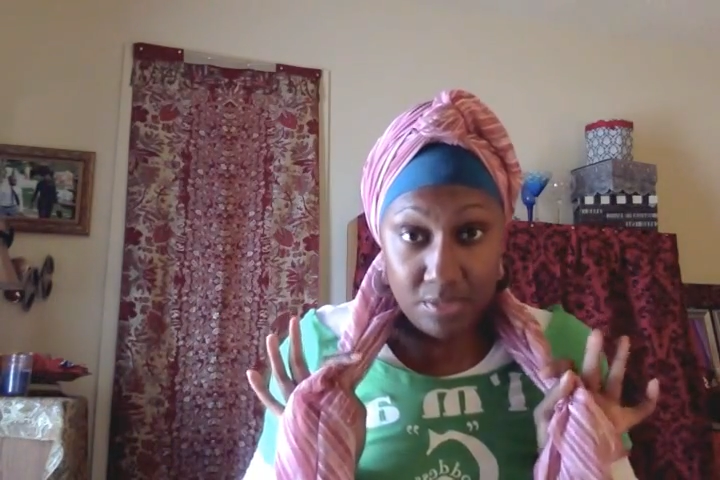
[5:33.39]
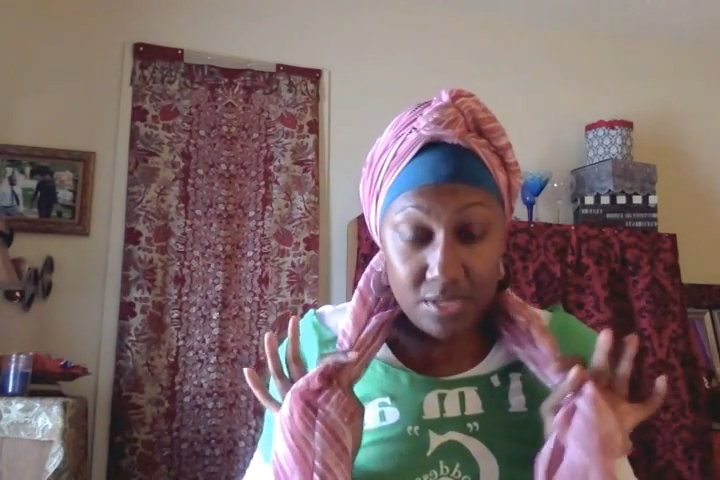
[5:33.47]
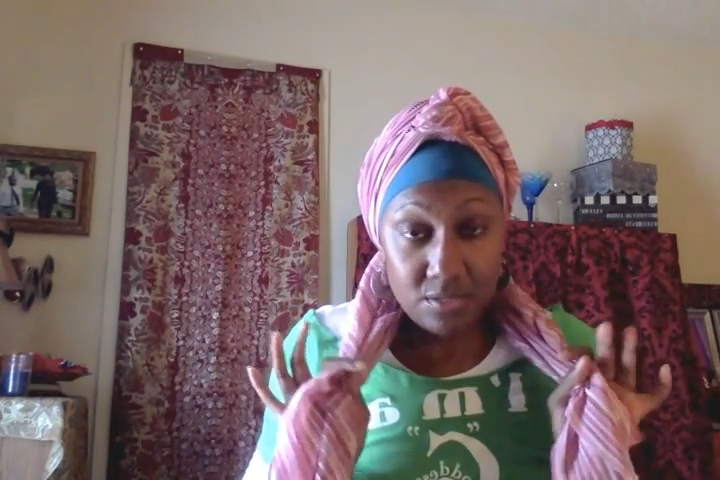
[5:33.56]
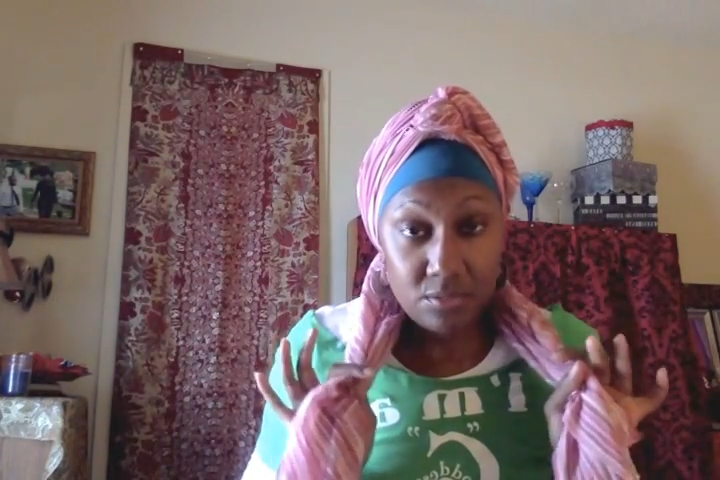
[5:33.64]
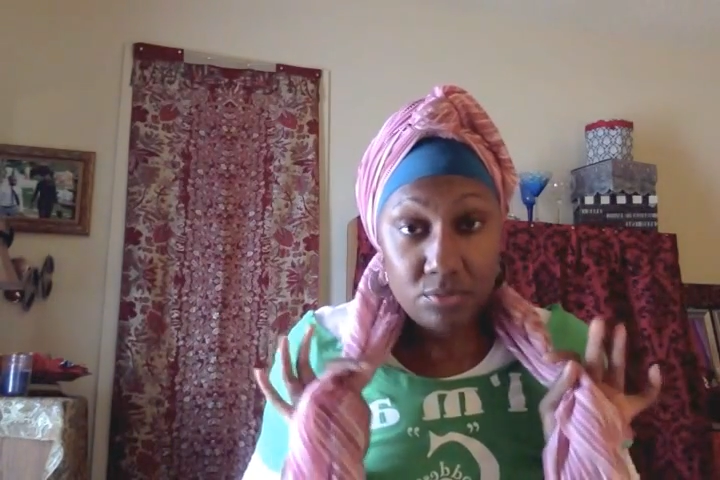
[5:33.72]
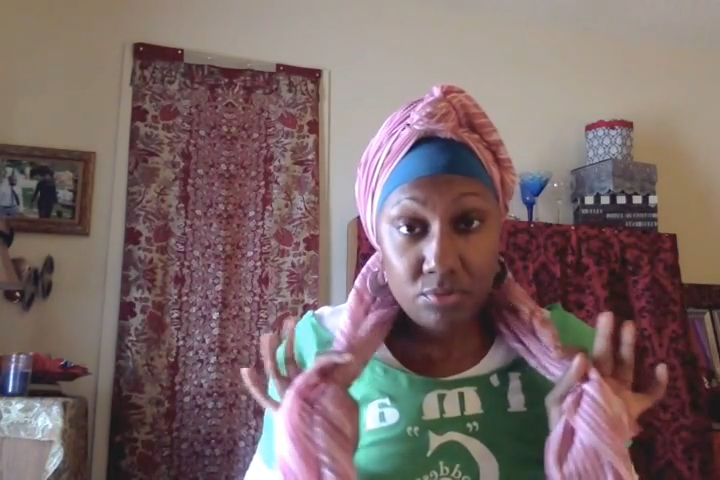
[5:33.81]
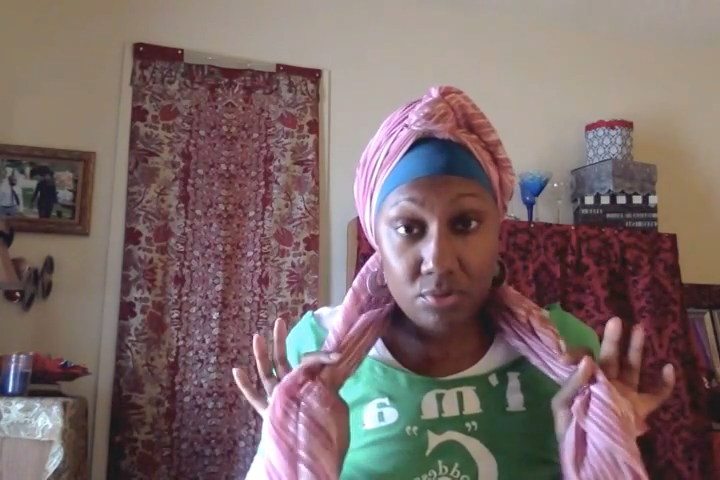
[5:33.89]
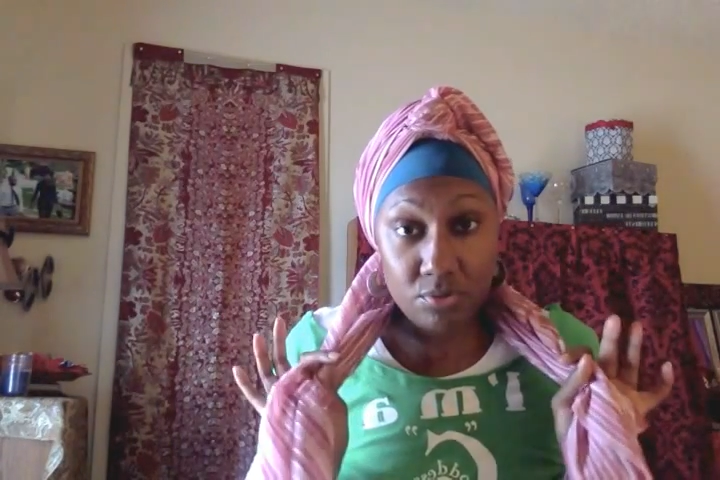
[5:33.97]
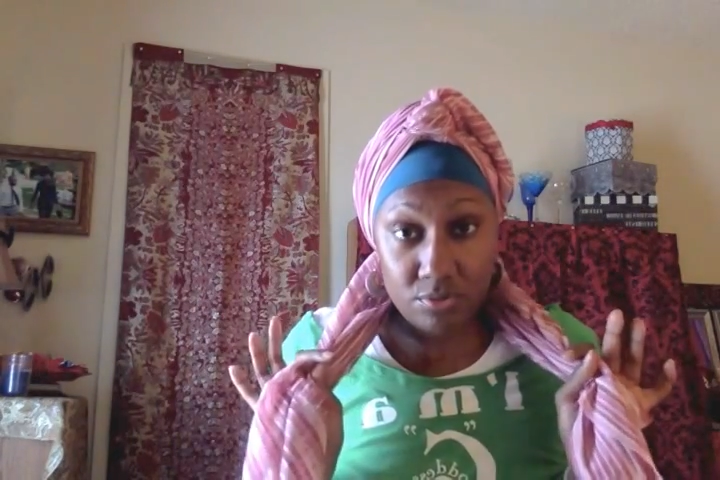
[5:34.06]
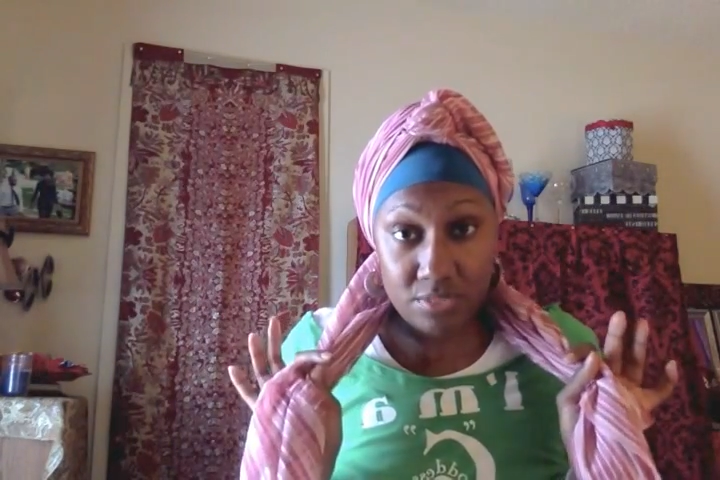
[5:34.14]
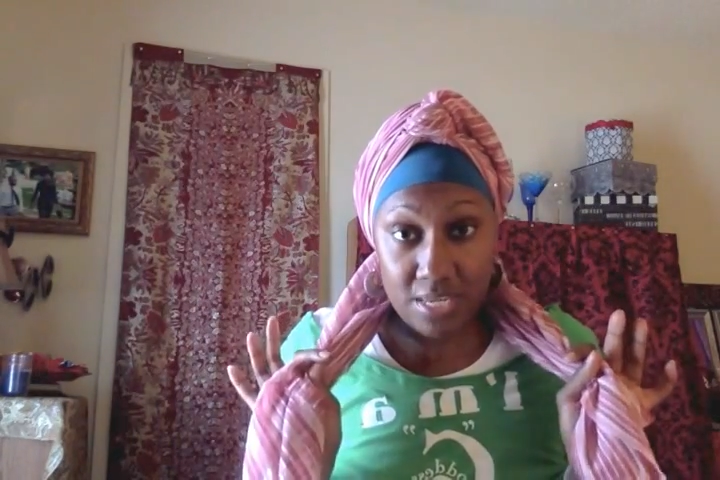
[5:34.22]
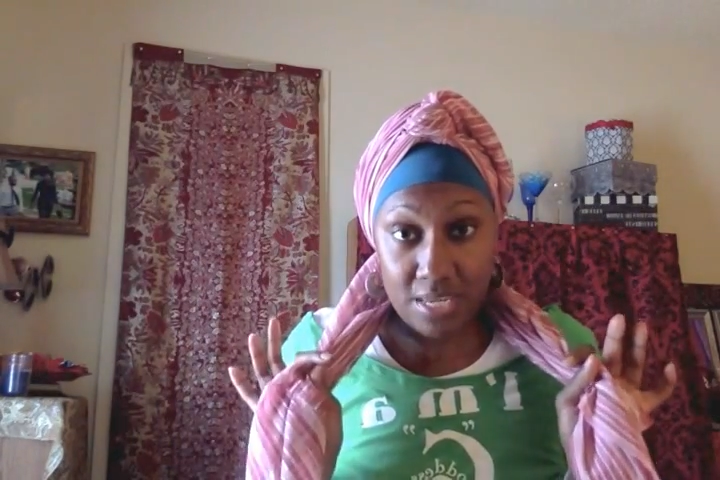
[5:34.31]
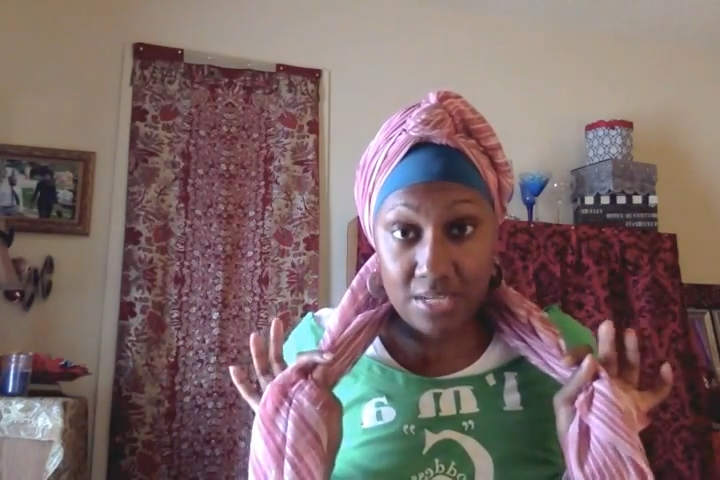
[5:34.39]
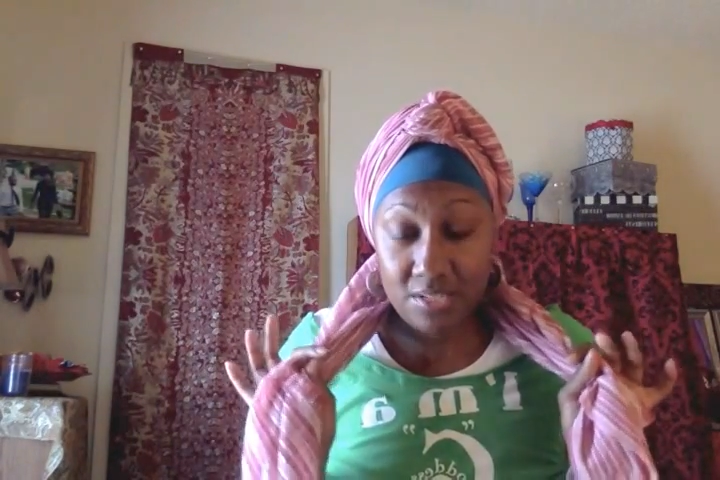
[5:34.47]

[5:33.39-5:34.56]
because a little girl's head